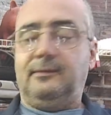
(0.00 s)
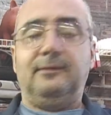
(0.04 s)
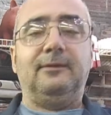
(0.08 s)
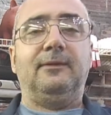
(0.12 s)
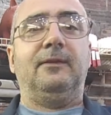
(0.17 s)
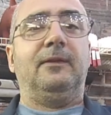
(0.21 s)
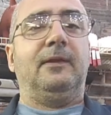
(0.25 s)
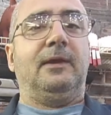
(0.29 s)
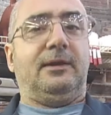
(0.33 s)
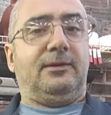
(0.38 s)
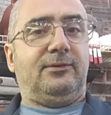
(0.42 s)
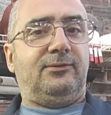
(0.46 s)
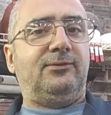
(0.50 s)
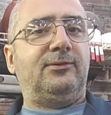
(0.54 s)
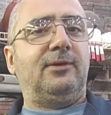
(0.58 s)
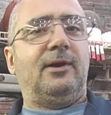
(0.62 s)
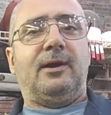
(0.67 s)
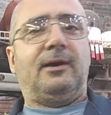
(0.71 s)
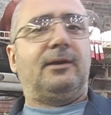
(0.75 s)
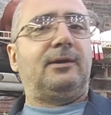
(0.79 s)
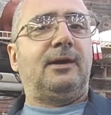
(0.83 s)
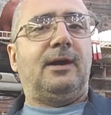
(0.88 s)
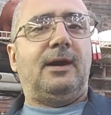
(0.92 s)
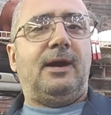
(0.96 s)
They
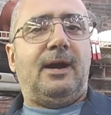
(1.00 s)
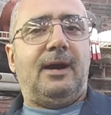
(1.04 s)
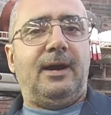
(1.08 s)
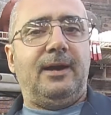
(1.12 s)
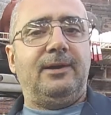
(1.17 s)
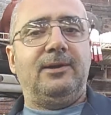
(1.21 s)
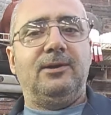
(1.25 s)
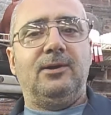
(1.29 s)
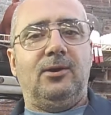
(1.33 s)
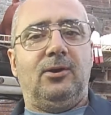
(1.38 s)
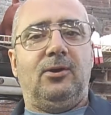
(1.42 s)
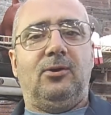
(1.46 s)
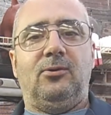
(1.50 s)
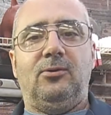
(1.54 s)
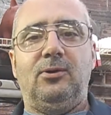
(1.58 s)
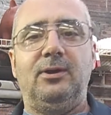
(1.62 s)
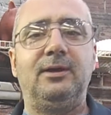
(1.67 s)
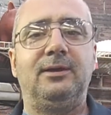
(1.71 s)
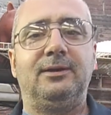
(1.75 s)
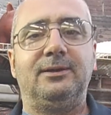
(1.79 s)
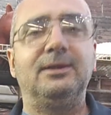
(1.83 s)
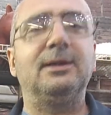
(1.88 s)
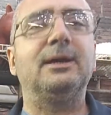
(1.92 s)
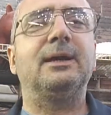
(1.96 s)
suck, I know.
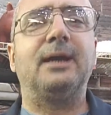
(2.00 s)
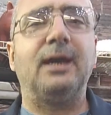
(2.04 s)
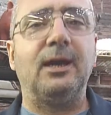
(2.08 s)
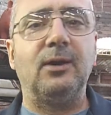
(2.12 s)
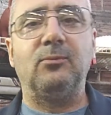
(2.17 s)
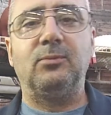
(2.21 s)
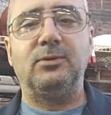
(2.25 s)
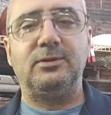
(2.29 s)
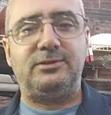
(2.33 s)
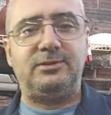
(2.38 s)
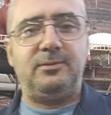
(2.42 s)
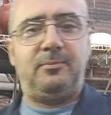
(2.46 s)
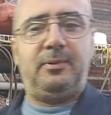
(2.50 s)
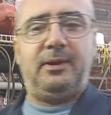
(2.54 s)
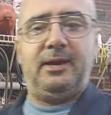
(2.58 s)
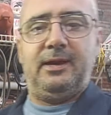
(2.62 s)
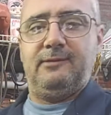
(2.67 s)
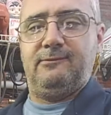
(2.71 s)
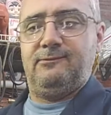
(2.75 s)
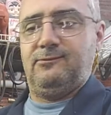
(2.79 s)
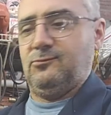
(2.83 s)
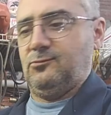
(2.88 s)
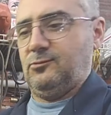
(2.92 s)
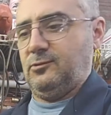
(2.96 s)
You get what you pay
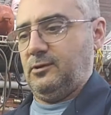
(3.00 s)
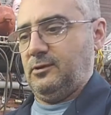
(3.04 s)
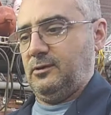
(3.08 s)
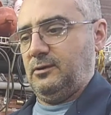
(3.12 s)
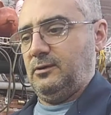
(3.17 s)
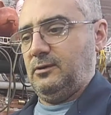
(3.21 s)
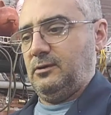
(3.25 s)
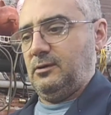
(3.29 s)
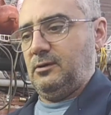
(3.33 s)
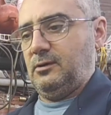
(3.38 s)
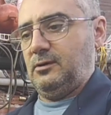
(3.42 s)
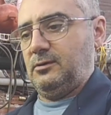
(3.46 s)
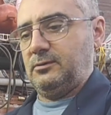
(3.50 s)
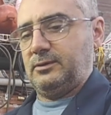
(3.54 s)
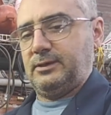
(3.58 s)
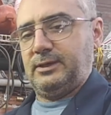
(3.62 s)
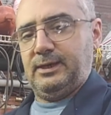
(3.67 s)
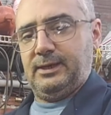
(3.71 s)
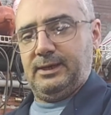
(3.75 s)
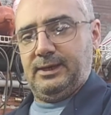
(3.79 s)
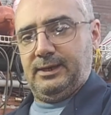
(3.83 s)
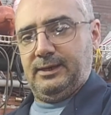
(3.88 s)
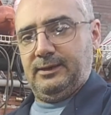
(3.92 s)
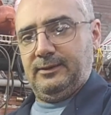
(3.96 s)
for.
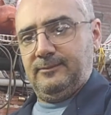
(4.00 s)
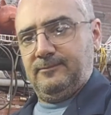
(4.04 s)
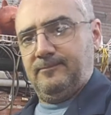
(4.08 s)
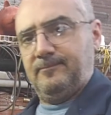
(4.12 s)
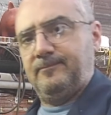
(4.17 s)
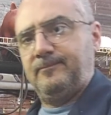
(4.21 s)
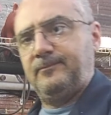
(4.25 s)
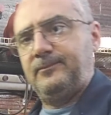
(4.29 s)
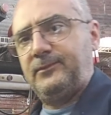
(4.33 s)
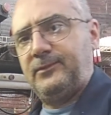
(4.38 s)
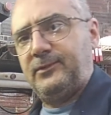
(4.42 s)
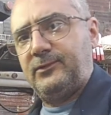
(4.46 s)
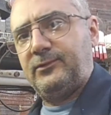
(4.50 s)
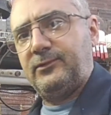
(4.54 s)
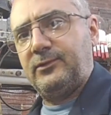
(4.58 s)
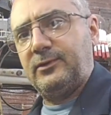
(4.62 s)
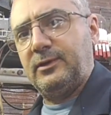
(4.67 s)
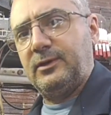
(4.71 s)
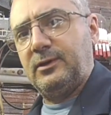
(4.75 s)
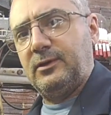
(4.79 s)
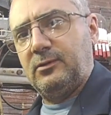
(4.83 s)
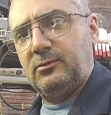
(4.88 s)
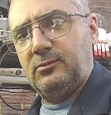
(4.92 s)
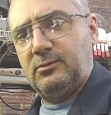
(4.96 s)
Okay,
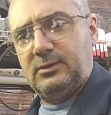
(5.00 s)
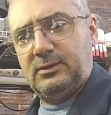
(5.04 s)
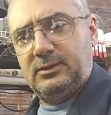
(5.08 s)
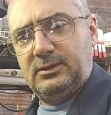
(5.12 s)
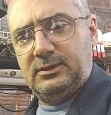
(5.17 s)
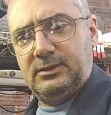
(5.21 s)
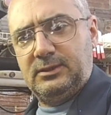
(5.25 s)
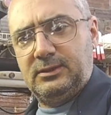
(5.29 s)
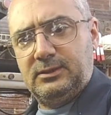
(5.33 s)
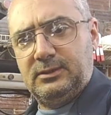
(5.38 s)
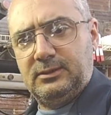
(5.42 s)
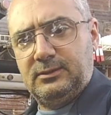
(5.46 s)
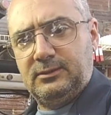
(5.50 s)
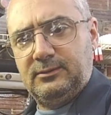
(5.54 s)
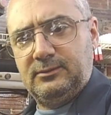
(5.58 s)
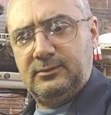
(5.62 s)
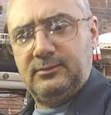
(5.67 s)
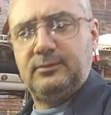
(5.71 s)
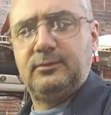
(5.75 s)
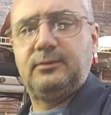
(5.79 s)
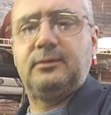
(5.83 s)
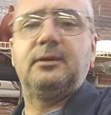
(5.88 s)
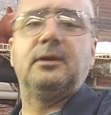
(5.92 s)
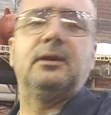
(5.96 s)
so
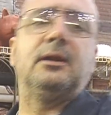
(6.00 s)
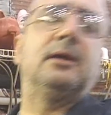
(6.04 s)
can